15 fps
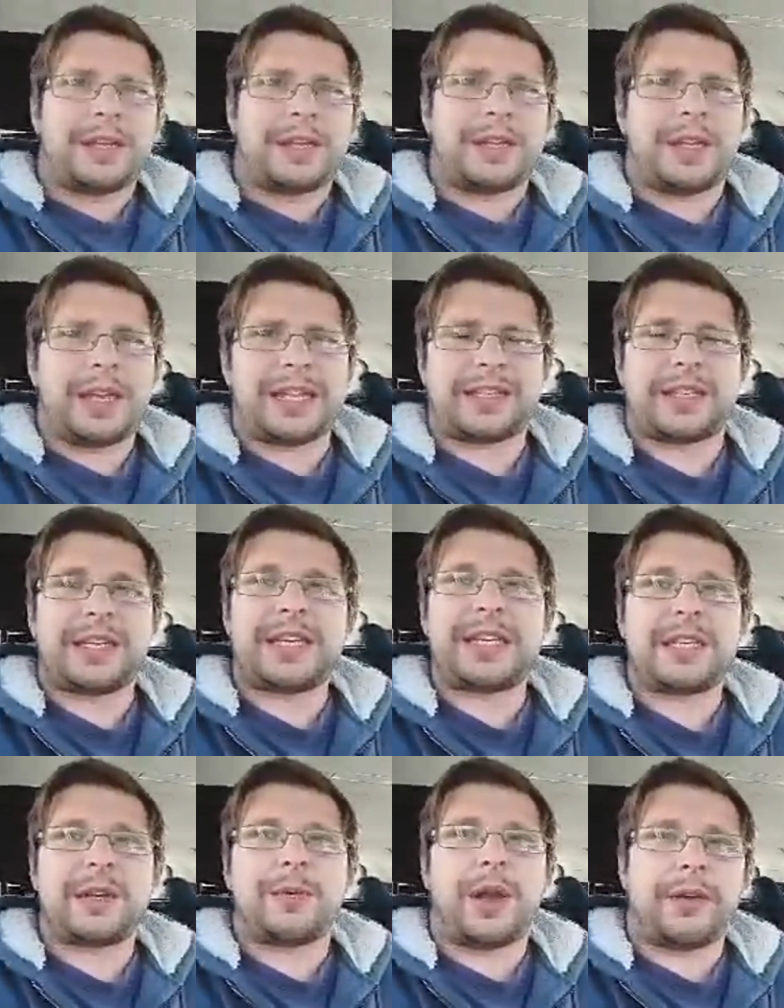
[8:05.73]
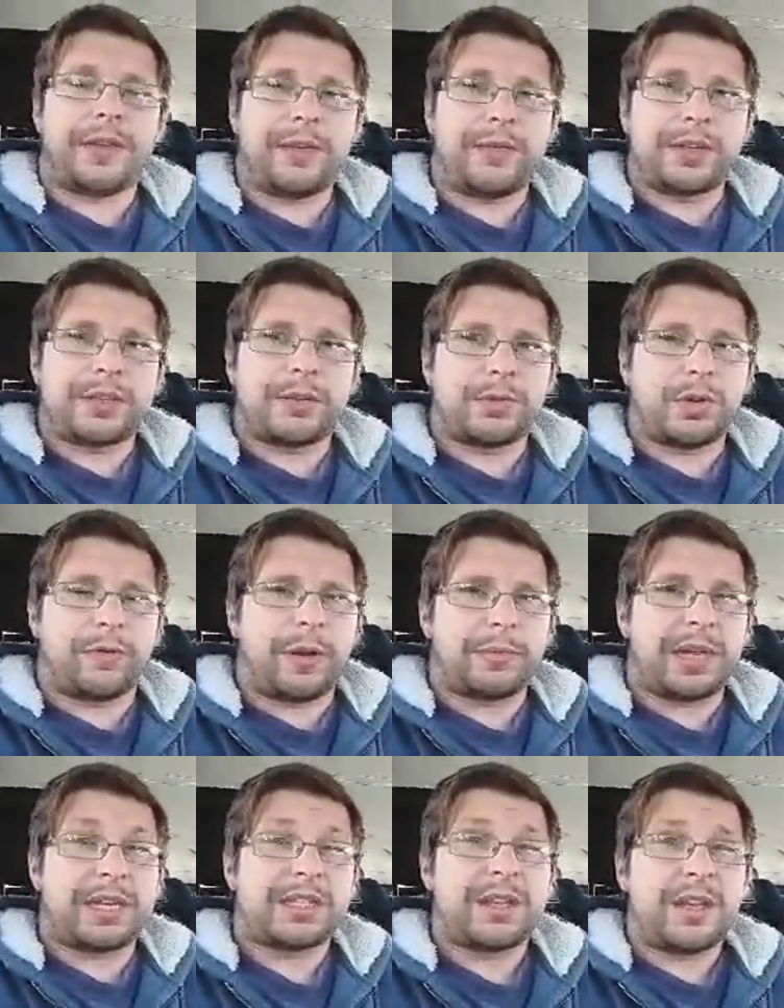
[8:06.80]
it's an easy way of giving some sort of
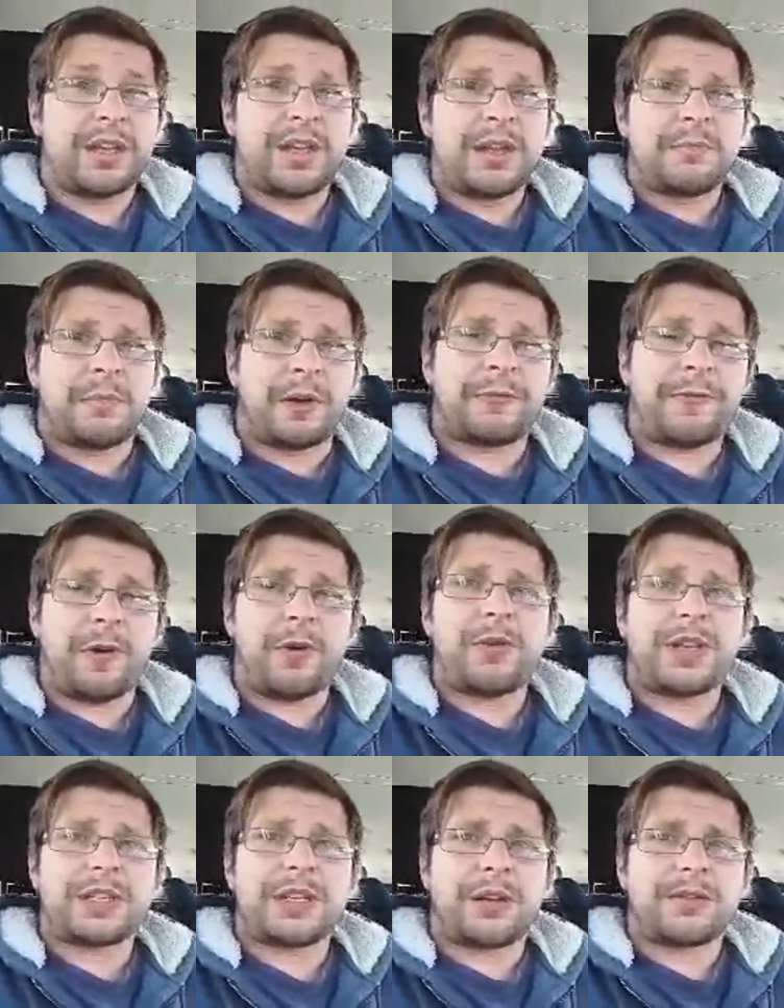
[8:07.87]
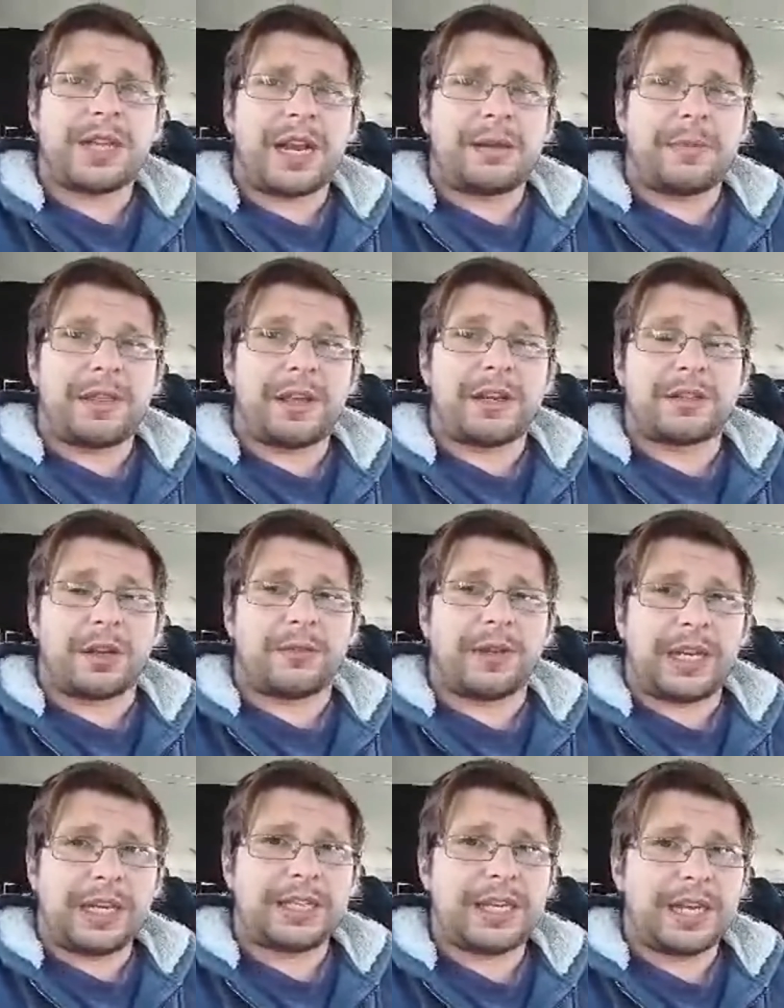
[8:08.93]
updates. My phone is now telling me that it's
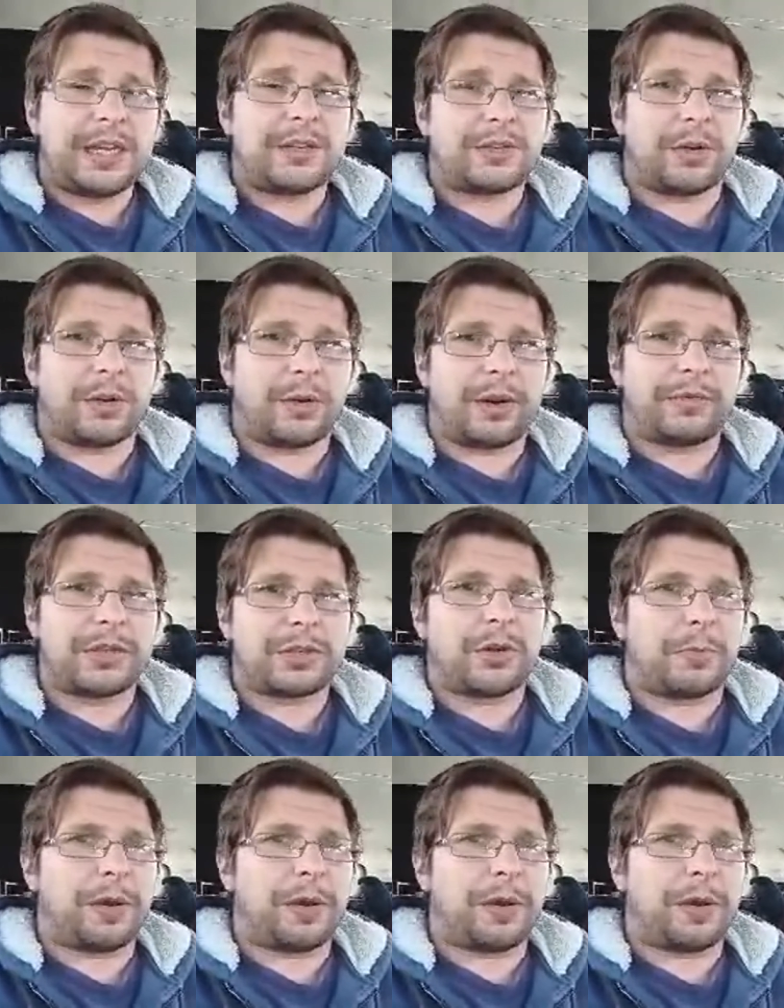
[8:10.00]
overheating, so I'm going to have to stop it